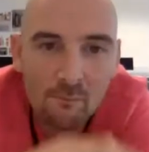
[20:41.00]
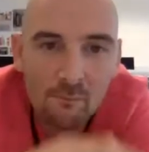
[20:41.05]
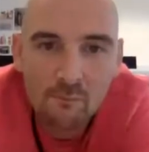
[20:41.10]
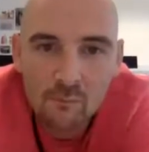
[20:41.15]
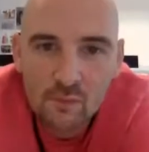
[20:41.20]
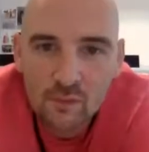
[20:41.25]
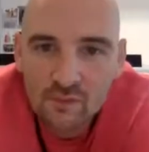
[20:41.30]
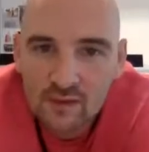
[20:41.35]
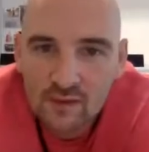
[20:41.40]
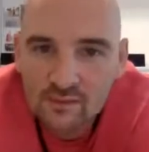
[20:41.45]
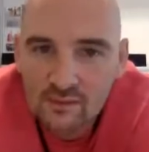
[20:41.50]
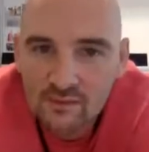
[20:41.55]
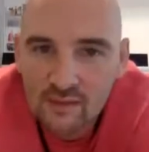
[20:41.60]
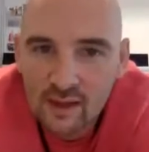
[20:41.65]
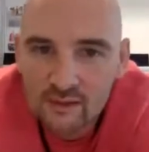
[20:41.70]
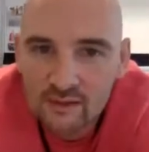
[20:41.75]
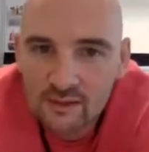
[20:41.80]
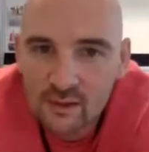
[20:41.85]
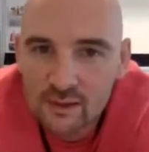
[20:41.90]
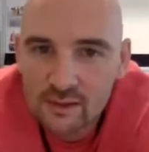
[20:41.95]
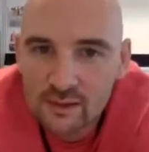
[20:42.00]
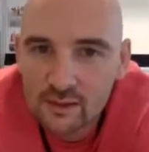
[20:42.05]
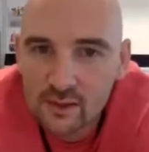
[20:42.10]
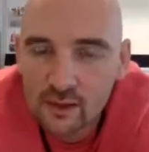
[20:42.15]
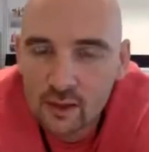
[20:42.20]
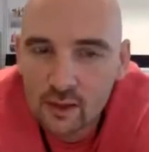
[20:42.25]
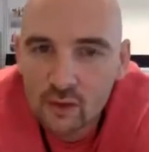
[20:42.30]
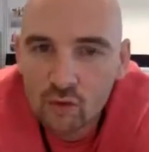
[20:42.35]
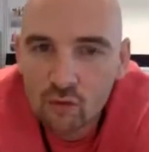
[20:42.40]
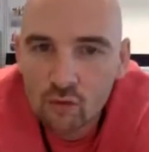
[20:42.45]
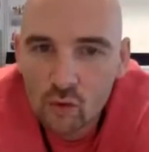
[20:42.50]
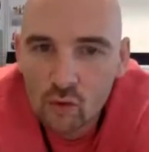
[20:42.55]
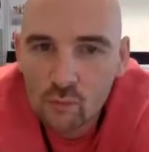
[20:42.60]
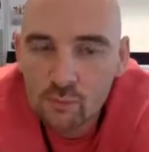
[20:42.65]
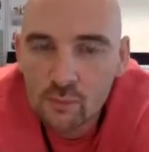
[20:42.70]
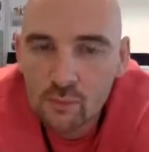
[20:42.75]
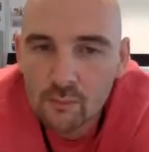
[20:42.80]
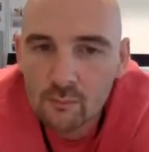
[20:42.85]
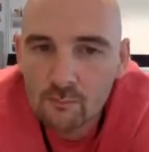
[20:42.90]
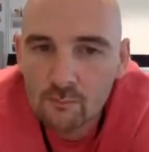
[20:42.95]
this is actually a
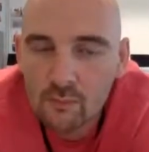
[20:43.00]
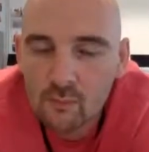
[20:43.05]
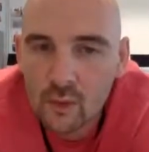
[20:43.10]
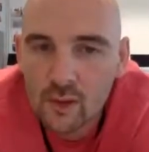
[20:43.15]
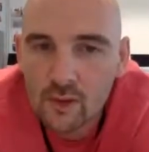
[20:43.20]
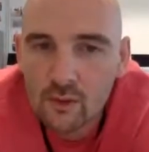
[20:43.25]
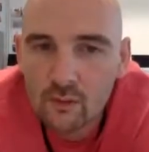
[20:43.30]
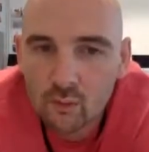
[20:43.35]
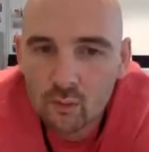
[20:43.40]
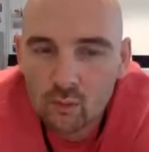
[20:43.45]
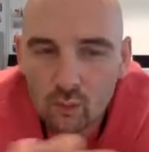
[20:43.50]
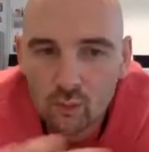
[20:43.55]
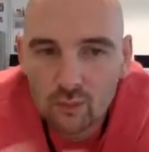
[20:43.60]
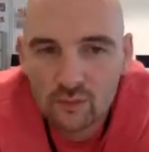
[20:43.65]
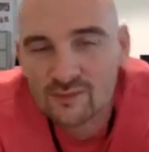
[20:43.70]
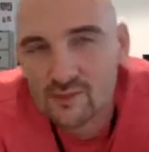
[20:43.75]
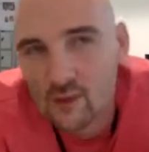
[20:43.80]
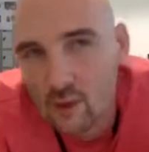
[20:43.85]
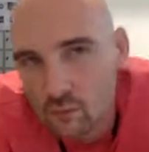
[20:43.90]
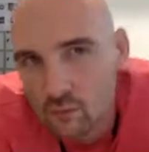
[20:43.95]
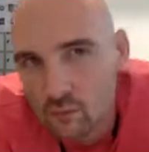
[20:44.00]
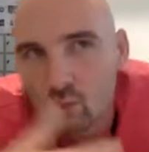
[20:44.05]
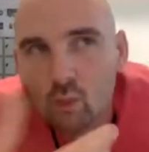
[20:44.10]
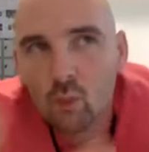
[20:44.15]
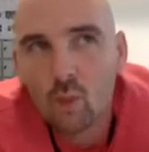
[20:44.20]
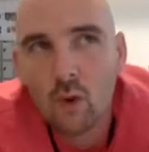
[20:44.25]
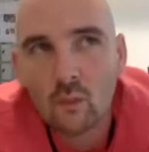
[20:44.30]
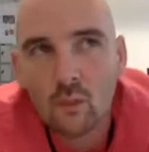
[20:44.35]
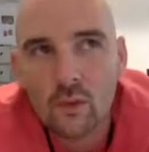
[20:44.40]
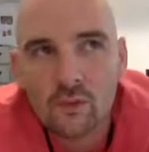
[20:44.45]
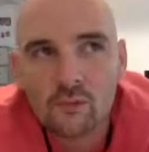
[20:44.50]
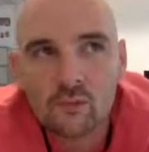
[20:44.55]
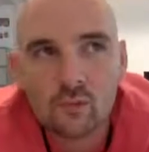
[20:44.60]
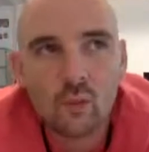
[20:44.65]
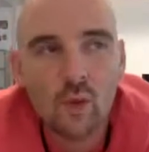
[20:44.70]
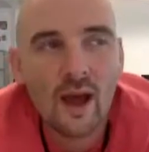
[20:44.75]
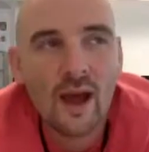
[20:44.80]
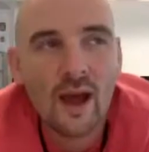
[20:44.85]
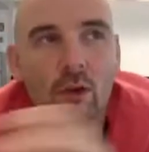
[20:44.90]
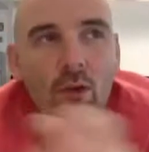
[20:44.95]
group. So
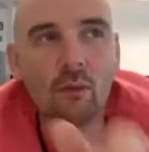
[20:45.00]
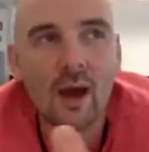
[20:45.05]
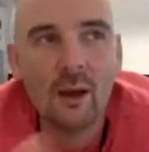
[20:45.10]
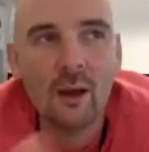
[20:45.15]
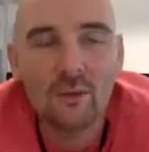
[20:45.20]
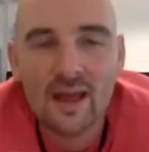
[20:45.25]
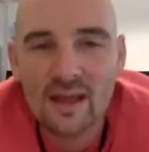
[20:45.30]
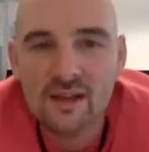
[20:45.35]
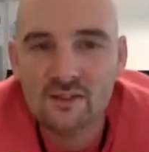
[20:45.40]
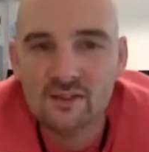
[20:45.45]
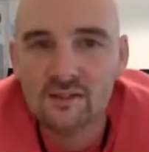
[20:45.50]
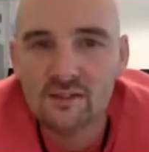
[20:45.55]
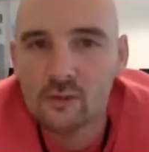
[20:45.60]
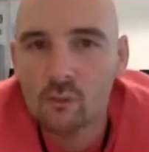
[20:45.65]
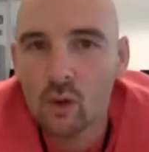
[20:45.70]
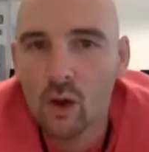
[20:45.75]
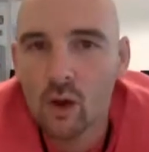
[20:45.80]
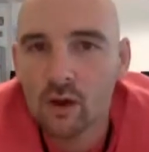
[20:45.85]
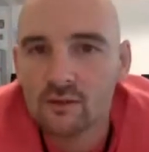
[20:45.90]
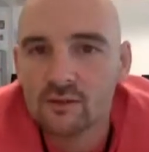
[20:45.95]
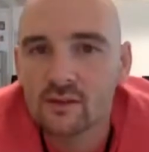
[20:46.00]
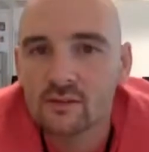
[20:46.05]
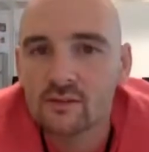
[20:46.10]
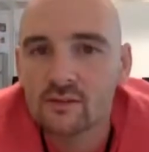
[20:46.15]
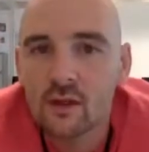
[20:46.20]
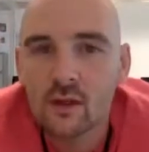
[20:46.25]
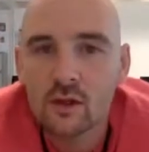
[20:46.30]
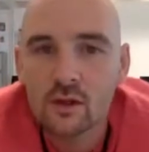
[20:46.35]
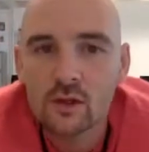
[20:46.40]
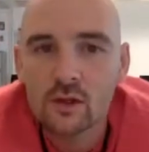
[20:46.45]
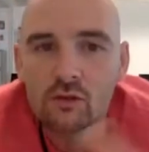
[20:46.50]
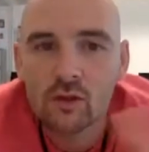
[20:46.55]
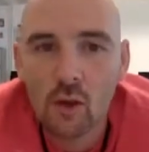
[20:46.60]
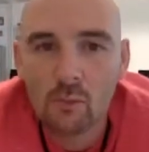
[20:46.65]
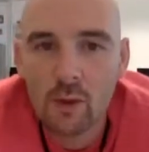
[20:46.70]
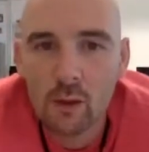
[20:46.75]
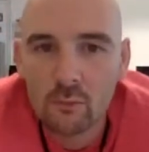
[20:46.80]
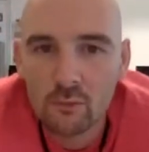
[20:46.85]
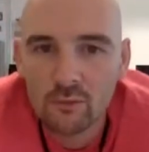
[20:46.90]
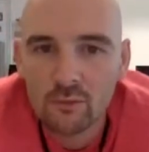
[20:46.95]
how an agency works is you'd
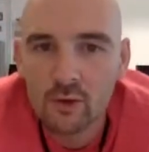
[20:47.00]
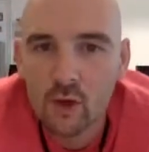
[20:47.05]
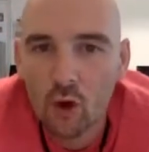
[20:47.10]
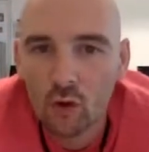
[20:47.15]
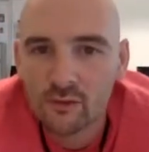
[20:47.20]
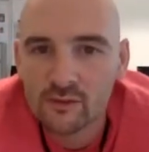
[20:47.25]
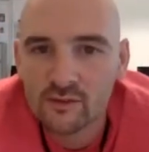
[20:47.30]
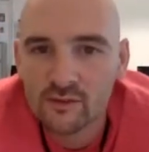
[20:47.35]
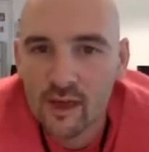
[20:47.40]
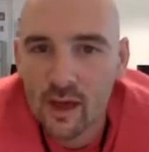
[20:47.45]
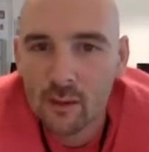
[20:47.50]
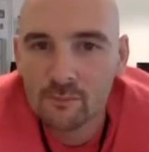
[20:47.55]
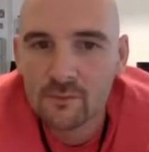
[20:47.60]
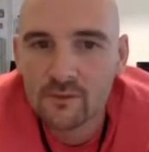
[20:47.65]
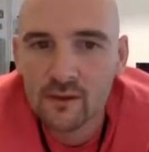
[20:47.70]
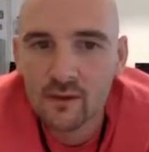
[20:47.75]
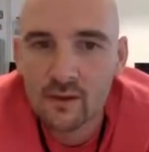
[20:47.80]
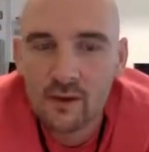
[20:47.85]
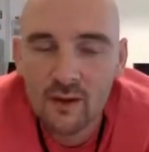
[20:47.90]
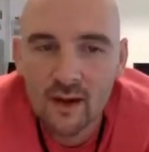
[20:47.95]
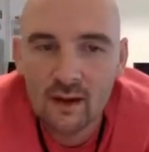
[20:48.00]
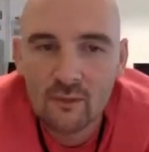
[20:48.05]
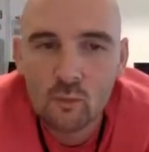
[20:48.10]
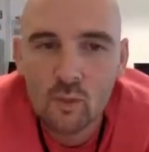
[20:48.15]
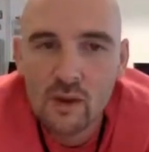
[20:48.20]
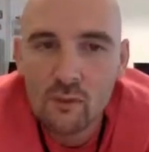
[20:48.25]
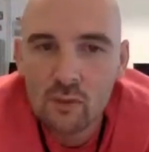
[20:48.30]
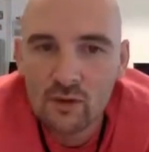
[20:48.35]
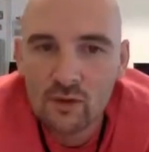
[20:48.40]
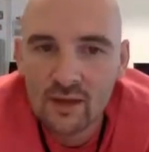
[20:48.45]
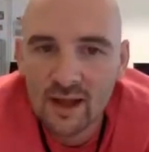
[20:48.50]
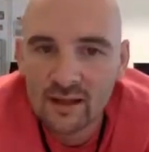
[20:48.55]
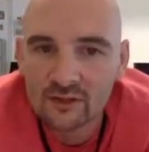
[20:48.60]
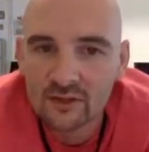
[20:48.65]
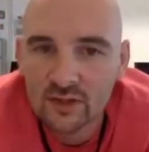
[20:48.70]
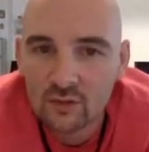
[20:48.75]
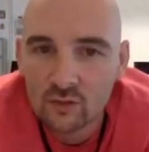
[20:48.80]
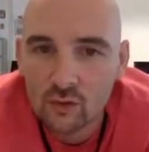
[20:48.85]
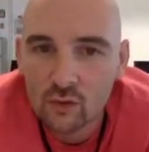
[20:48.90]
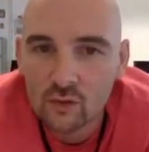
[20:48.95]
come up with a concept, and we wouldn't
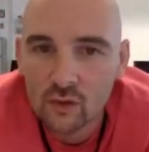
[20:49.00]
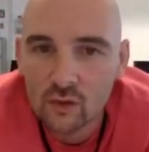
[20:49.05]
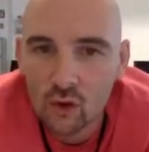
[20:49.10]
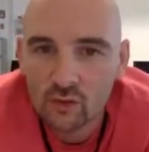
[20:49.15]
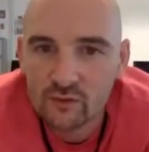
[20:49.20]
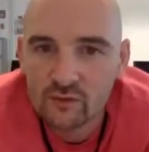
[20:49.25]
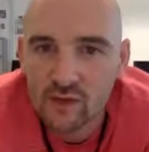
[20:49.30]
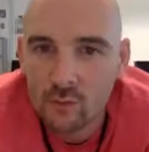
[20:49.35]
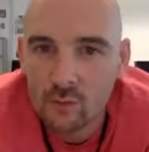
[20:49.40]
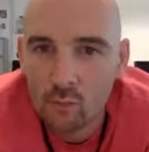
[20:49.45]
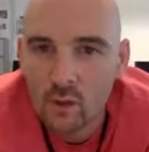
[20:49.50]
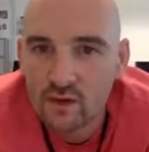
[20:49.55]
actually do the concept.